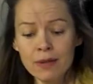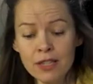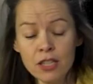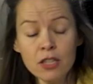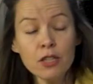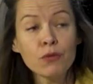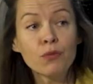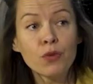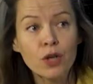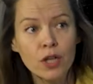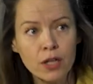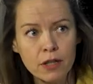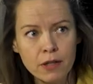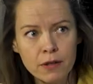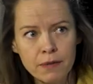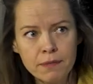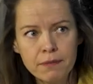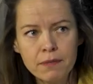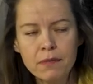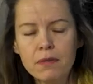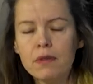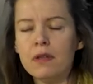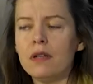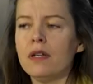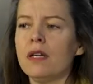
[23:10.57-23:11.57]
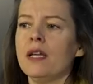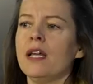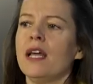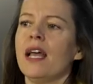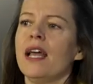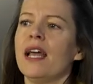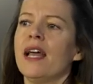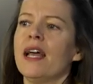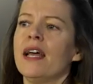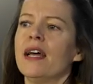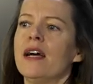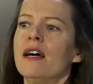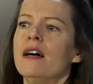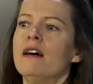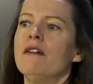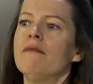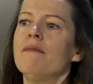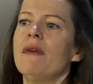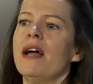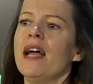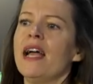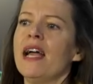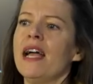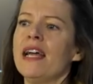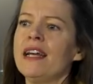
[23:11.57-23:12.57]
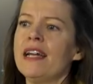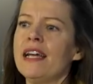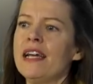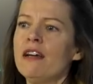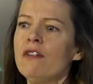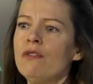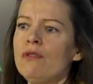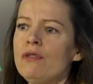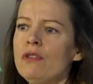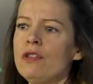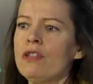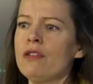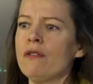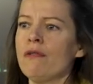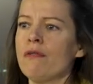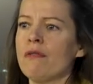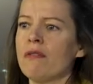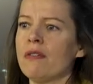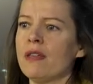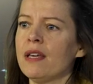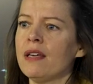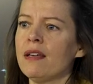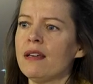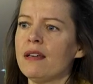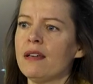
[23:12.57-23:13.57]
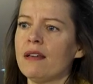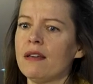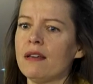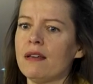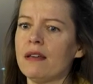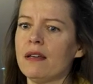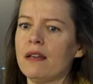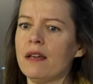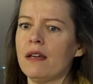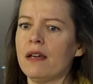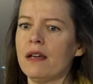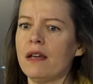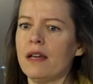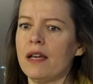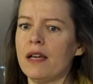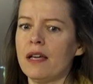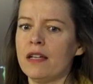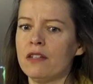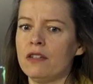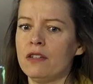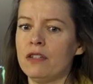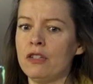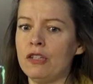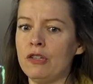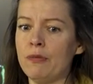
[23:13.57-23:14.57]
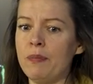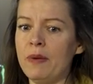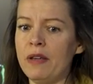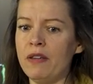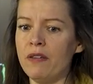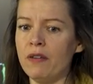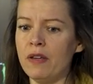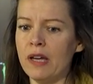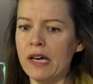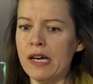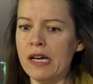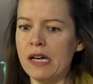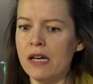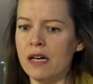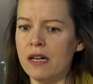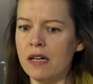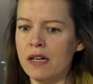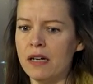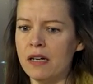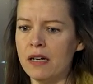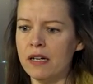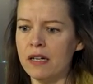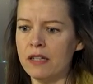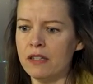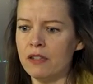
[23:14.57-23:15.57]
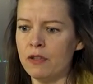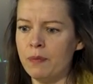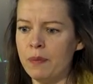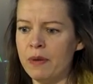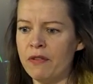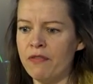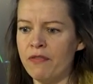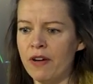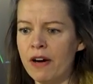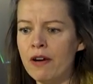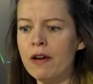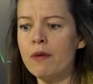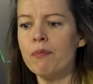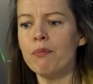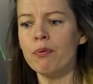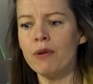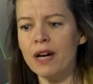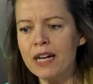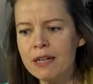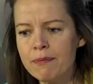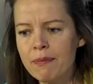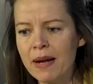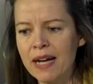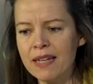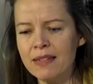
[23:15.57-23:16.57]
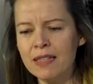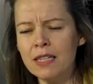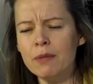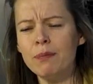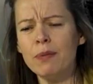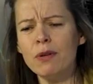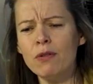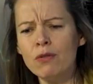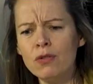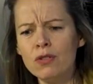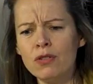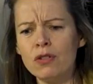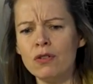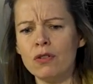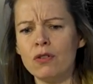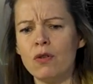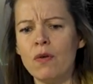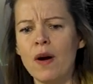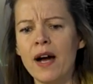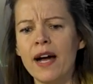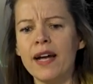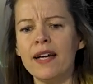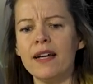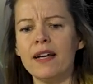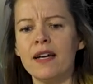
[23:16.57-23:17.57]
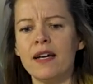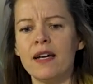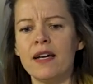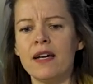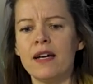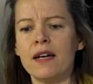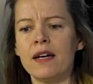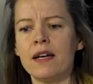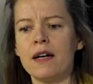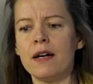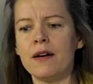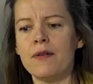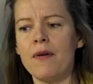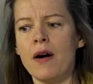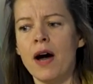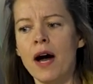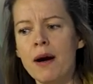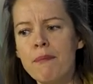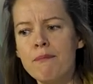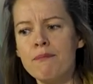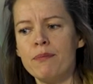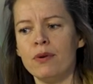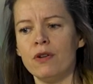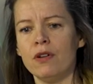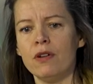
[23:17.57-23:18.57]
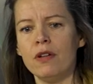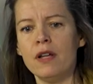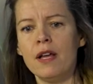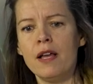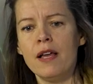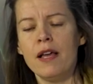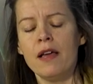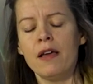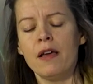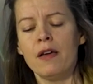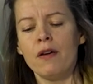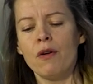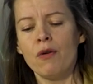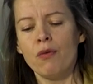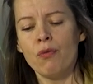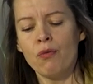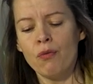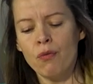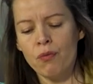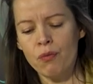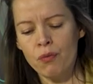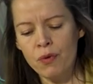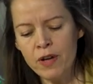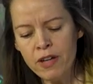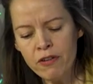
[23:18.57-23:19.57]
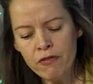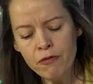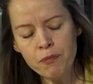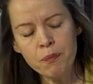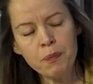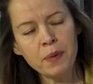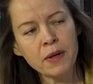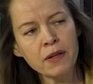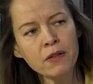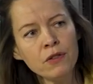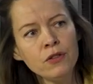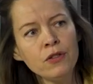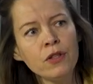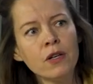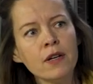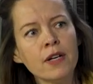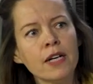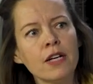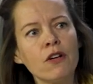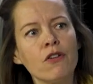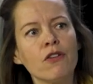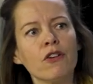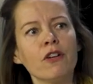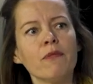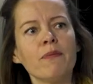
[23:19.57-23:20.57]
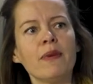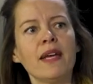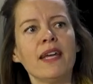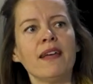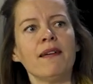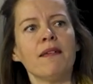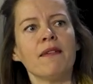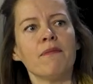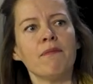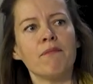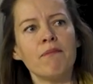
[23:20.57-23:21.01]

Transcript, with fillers: It doesn't work. Yeah. Um, and I also think to be uh, to be very pragmatic, but also quite uh, humble. We've built our economy.